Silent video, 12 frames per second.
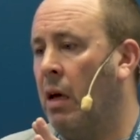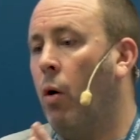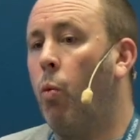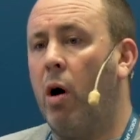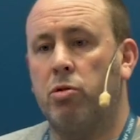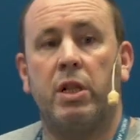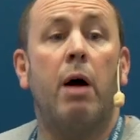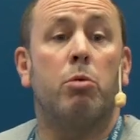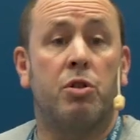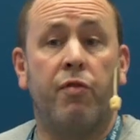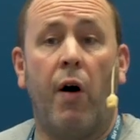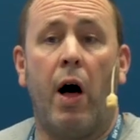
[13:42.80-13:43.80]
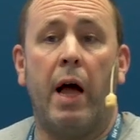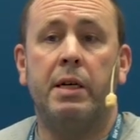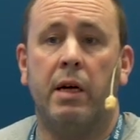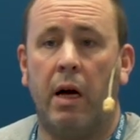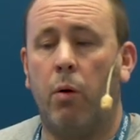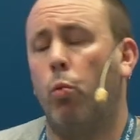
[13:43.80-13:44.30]
whilst that was
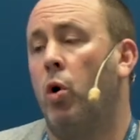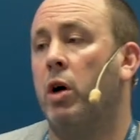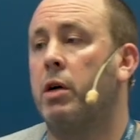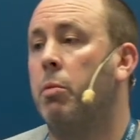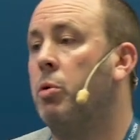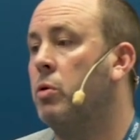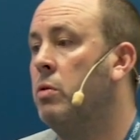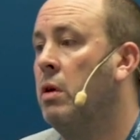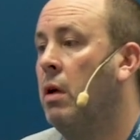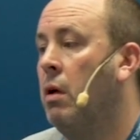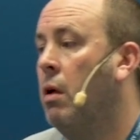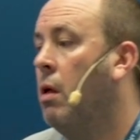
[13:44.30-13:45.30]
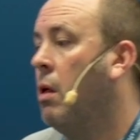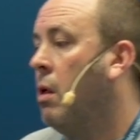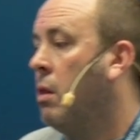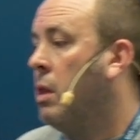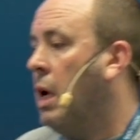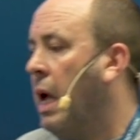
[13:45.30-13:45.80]
fine and workable,
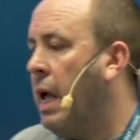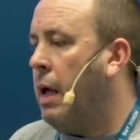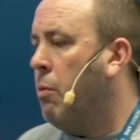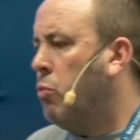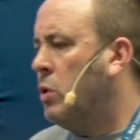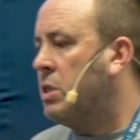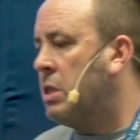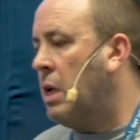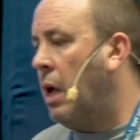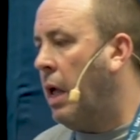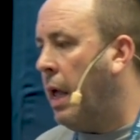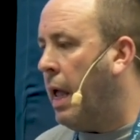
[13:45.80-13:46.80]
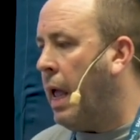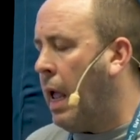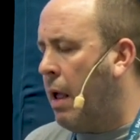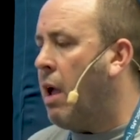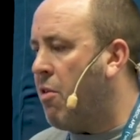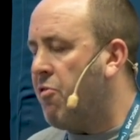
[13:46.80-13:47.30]

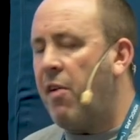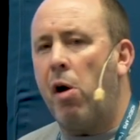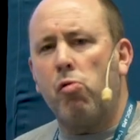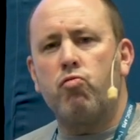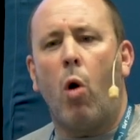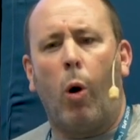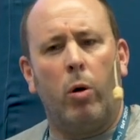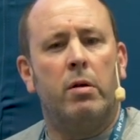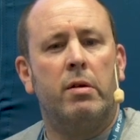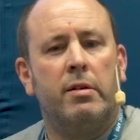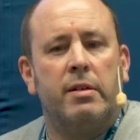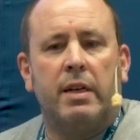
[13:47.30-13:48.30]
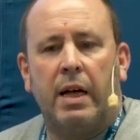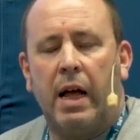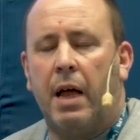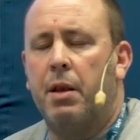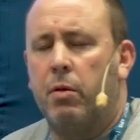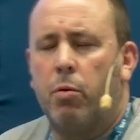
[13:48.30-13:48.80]
it felt wrong.
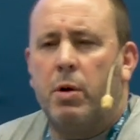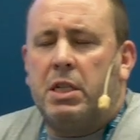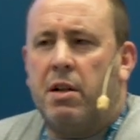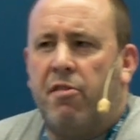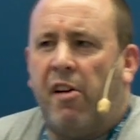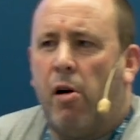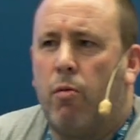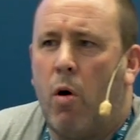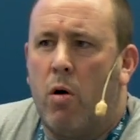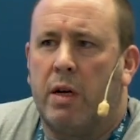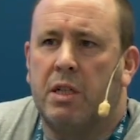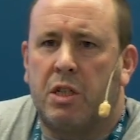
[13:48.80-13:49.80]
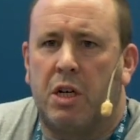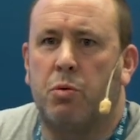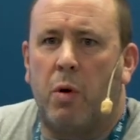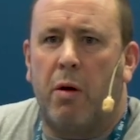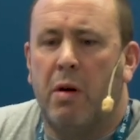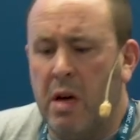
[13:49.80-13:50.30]
And the reason it felt wrong is because
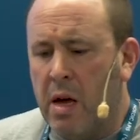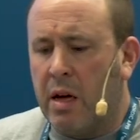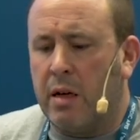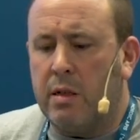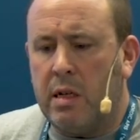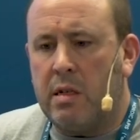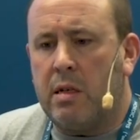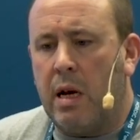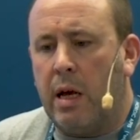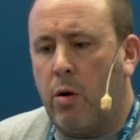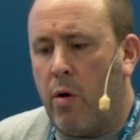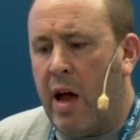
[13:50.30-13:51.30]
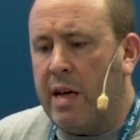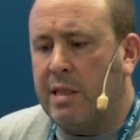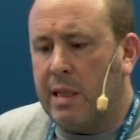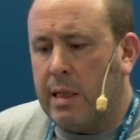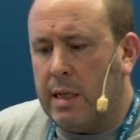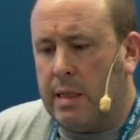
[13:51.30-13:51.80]
we're consistently
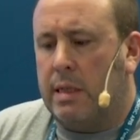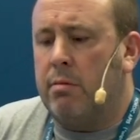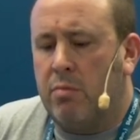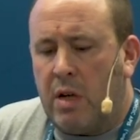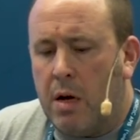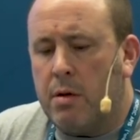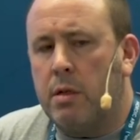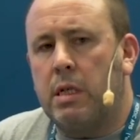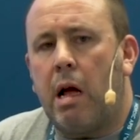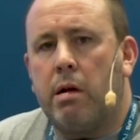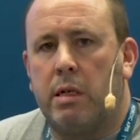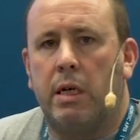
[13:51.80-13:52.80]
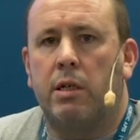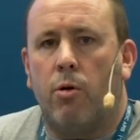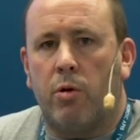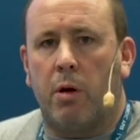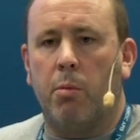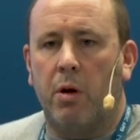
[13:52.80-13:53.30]
creating this kind of static
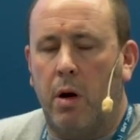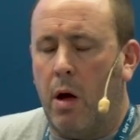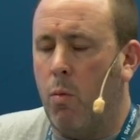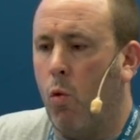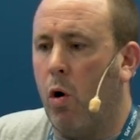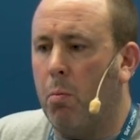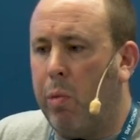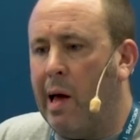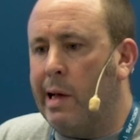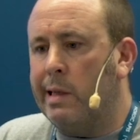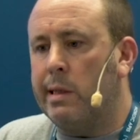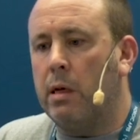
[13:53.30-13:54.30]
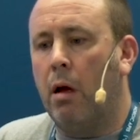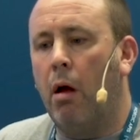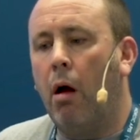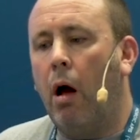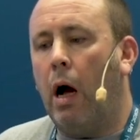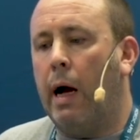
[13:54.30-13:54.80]
document in one place
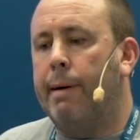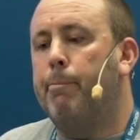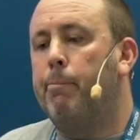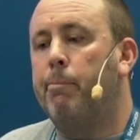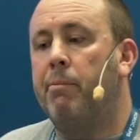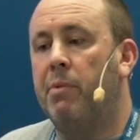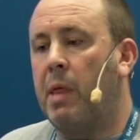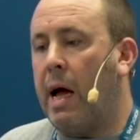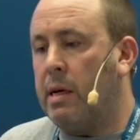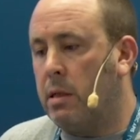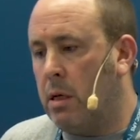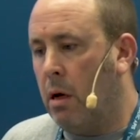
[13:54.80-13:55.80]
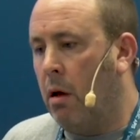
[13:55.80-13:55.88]
that